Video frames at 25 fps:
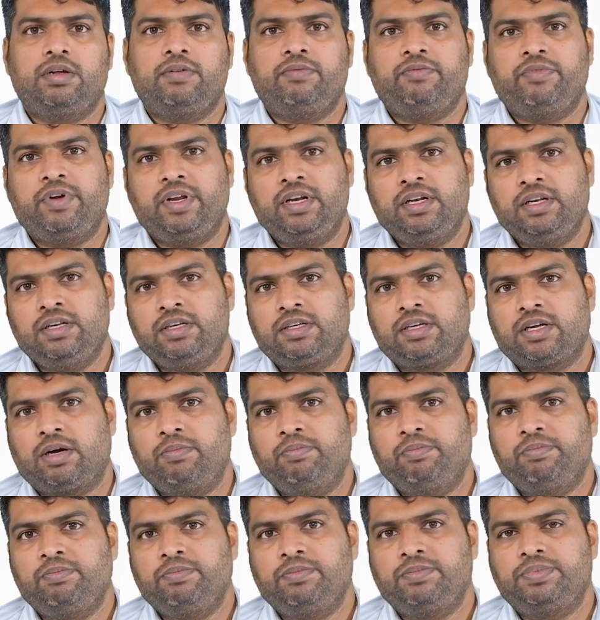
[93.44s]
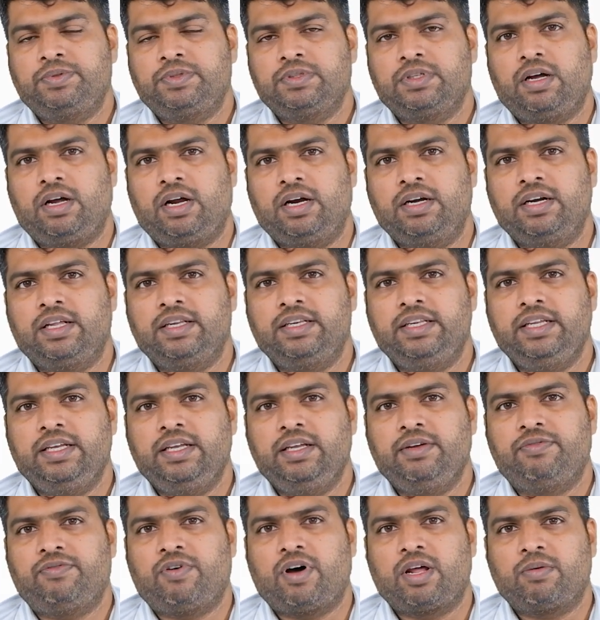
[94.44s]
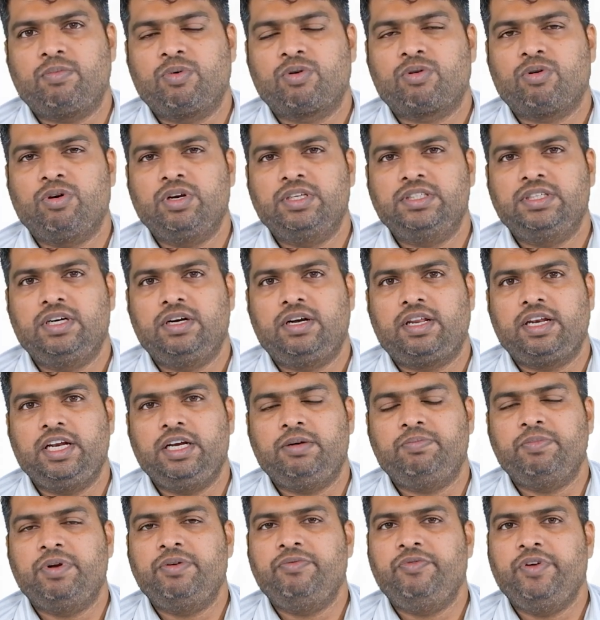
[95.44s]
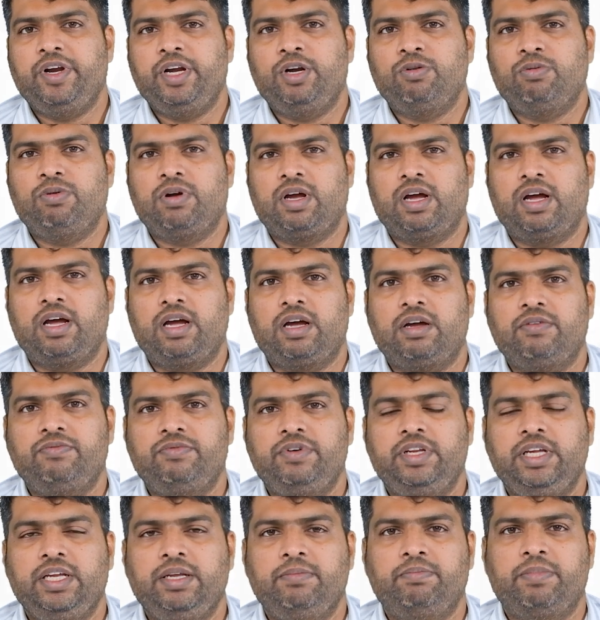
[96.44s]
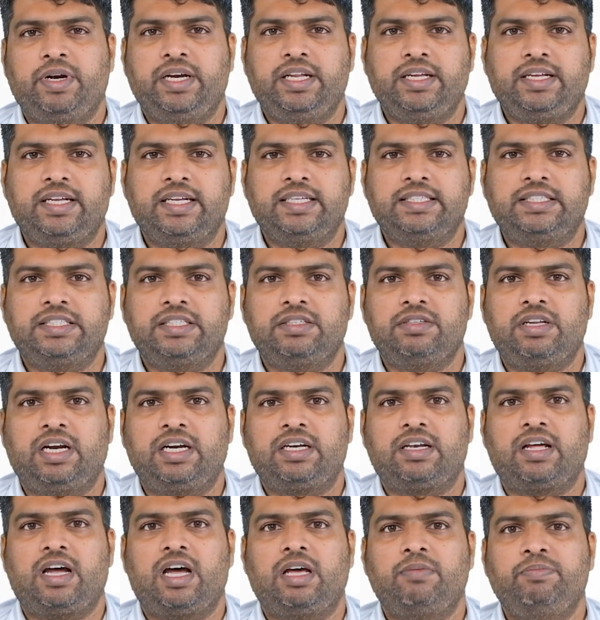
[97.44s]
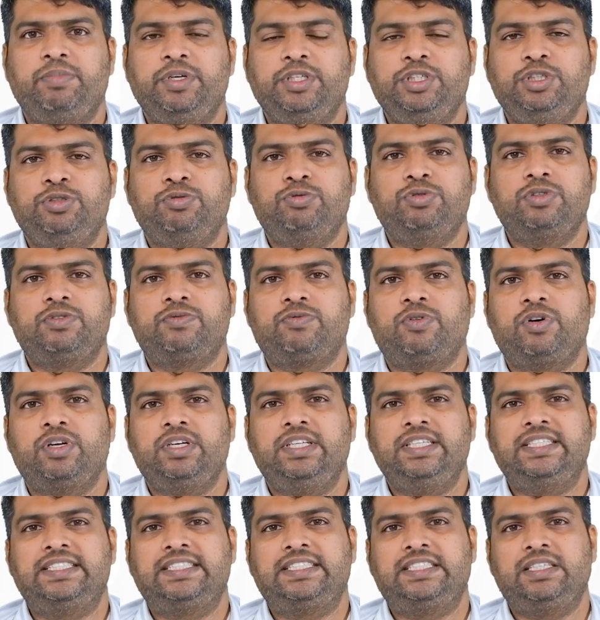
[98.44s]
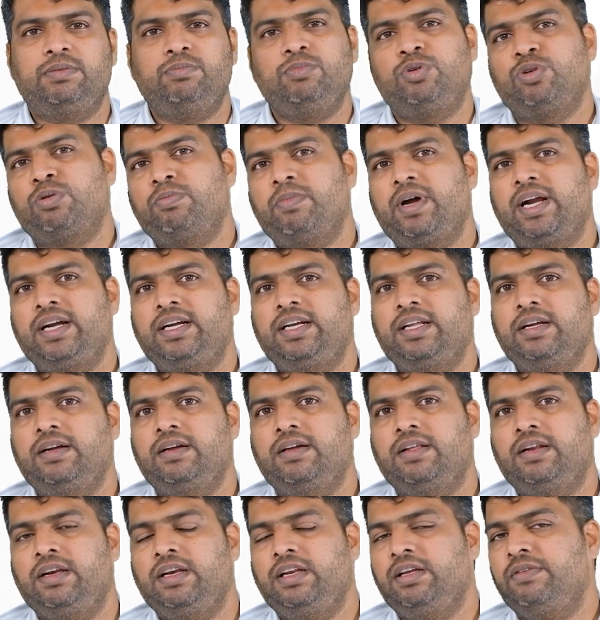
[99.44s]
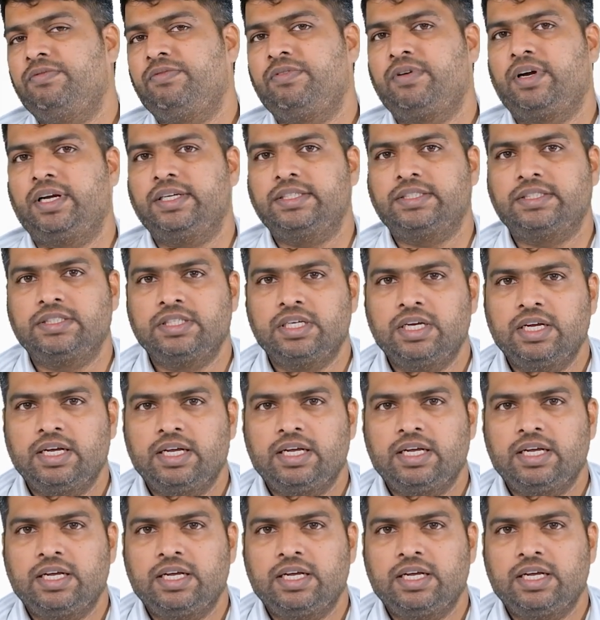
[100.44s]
When it comes under the pharmacological treatment, we do have the medication that are being used for the symptomatic relief, guys.